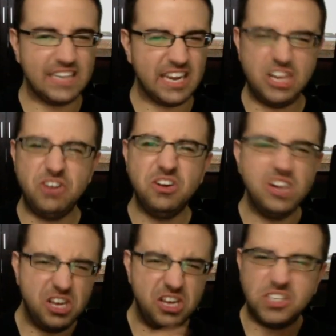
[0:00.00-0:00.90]
He's like,
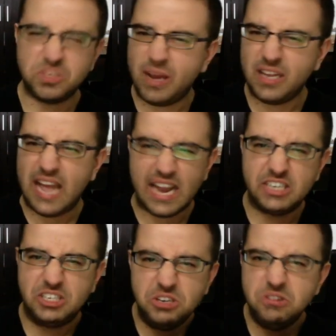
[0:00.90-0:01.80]
you smell
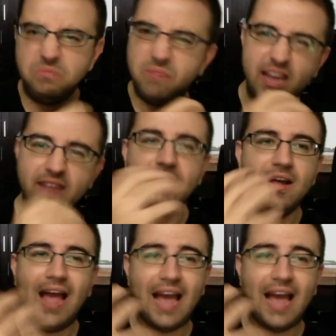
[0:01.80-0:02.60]
like a Jew to me,